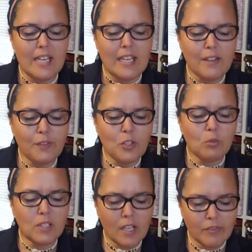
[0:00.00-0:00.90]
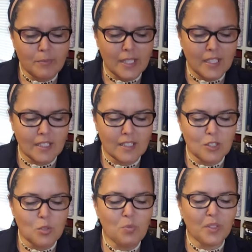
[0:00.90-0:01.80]
If you love me,
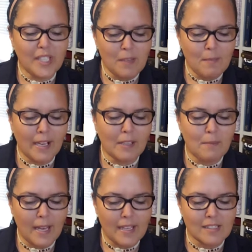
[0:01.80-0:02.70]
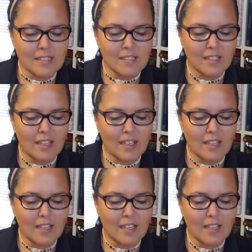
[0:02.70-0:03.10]
you will keep my commands.